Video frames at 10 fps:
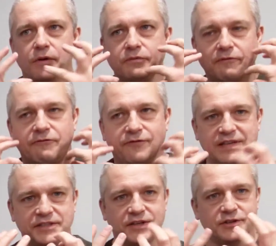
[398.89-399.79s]

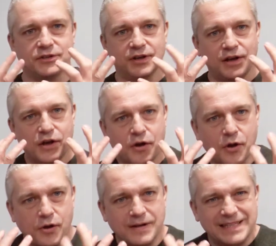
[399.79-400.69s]
viscous,
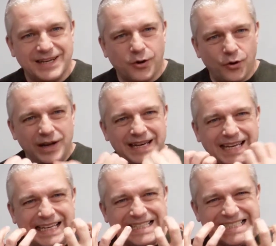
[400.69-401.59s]
oily